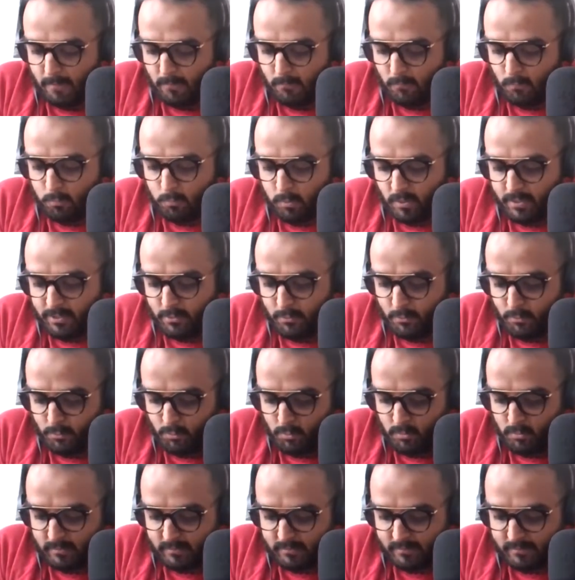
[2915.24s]
were
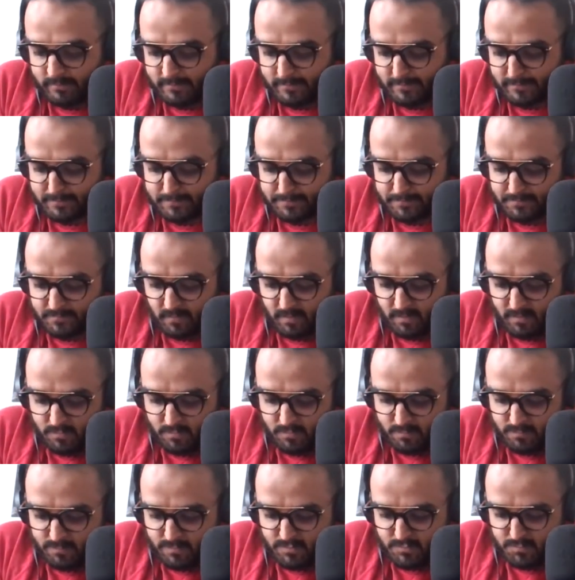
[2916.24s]
you uh,
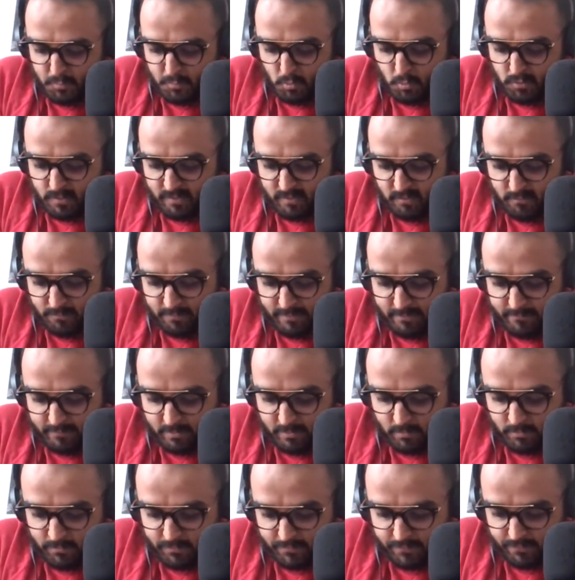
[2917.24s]
you you spoke a little bit
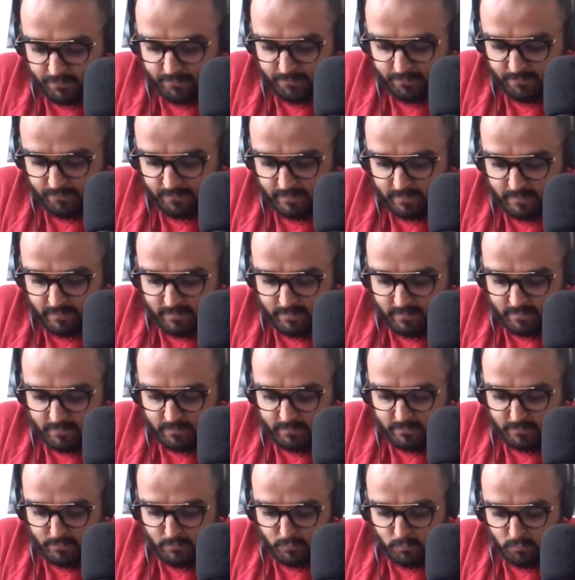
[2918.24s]
about
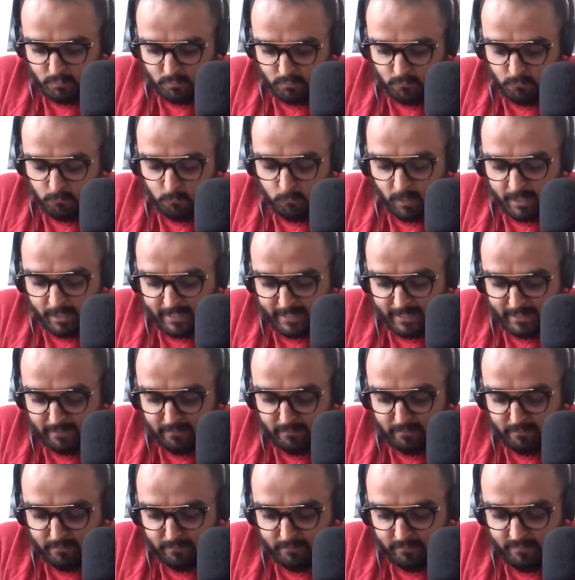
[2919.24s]
you know
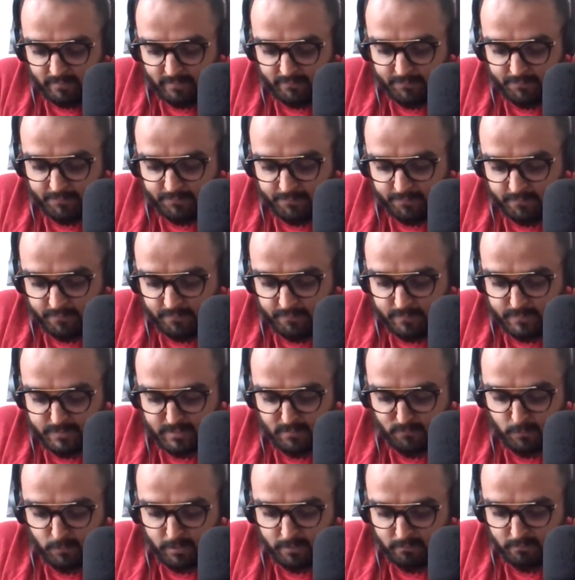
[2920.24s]
worrying if
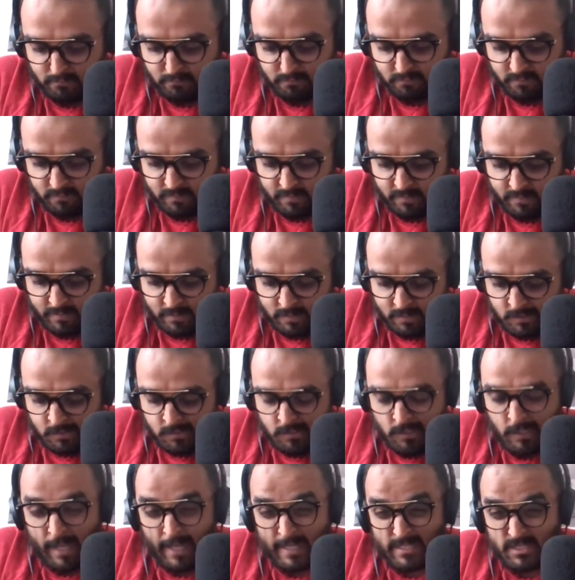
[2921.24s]
someone
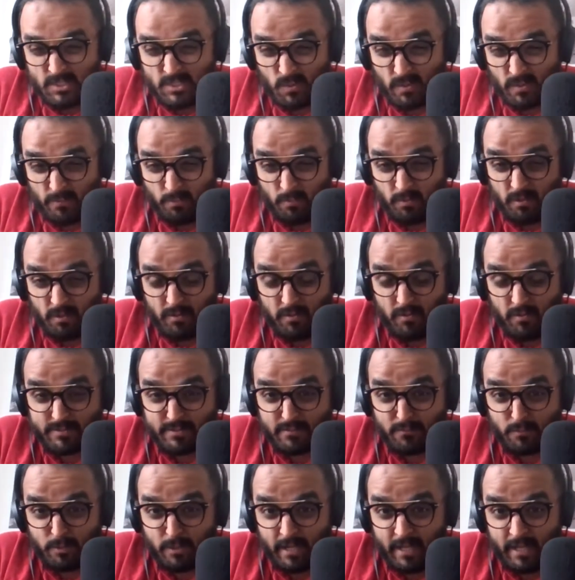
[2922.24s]
likes you at work or
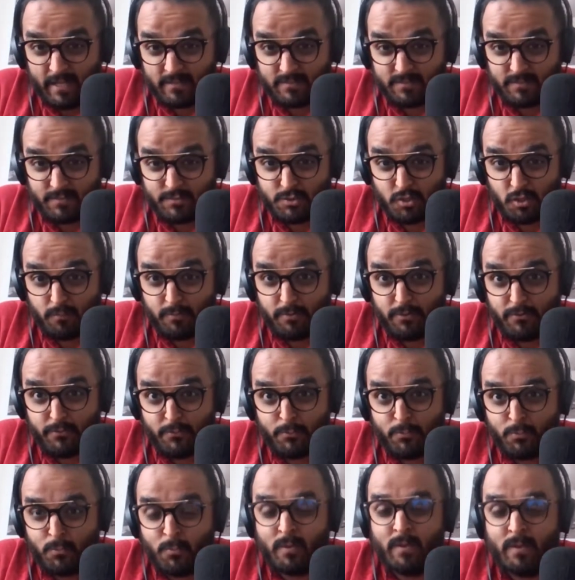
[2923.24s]
someone likes the job you
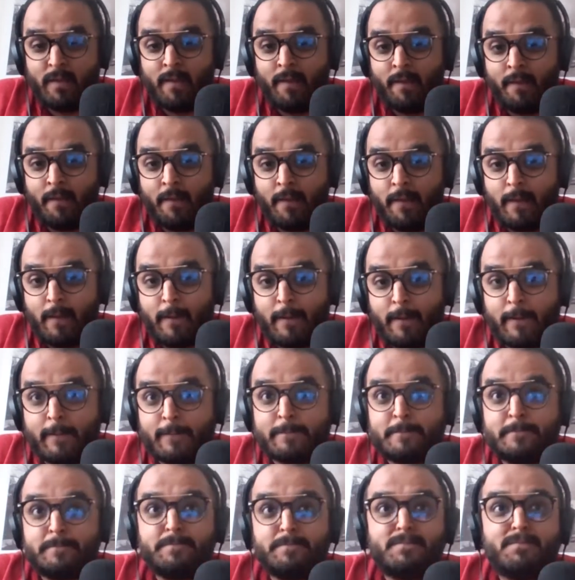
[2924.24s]
do.
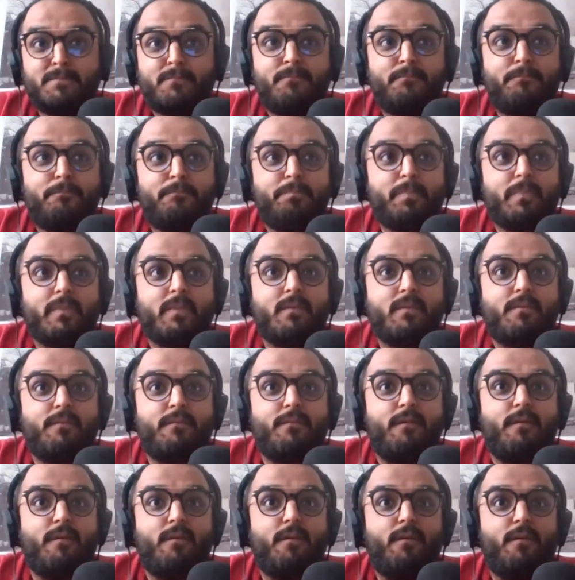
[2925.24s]
Um,
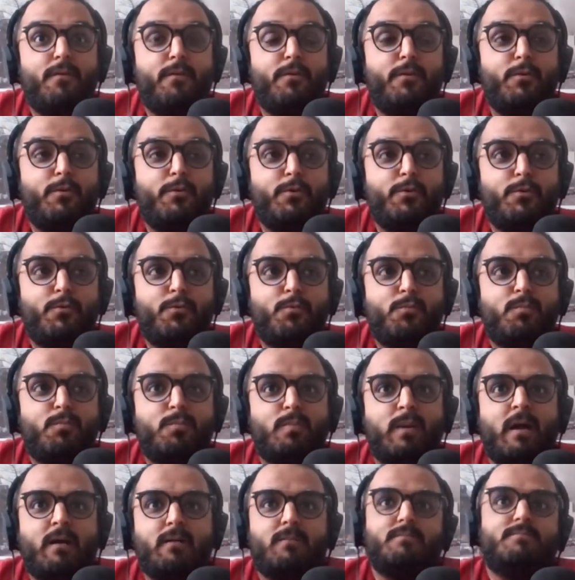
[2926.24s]
do you
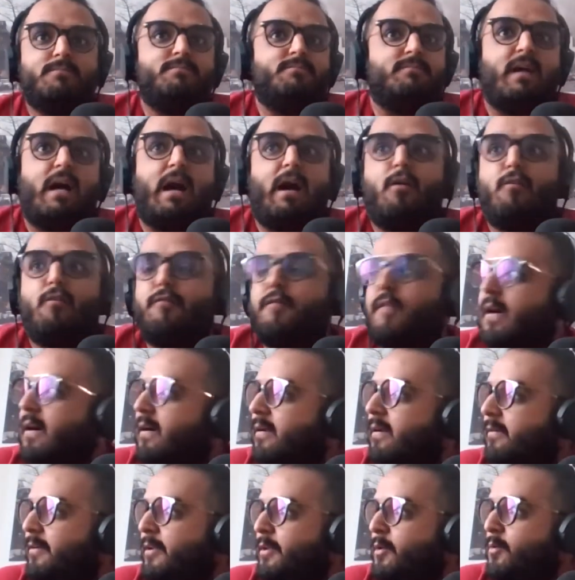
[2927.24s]
how
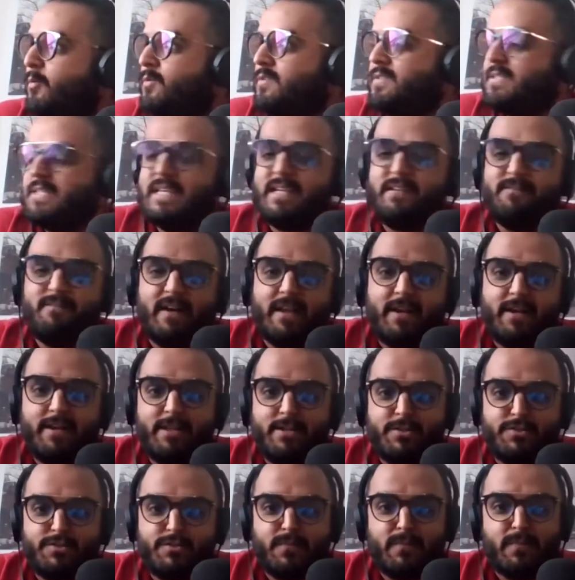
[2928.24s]
far do you seek
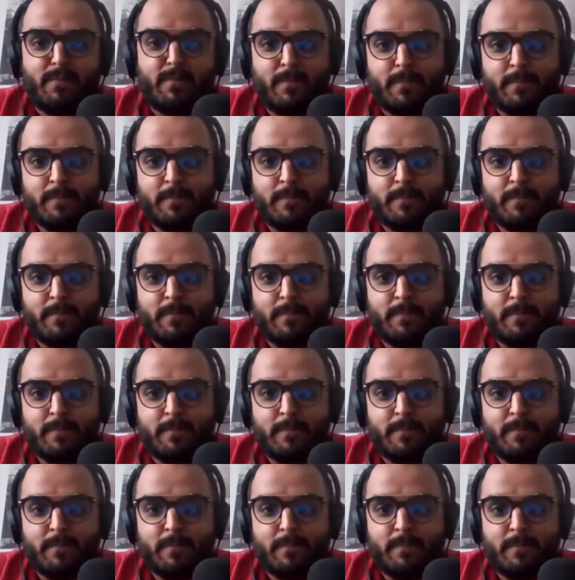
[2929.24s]
validation?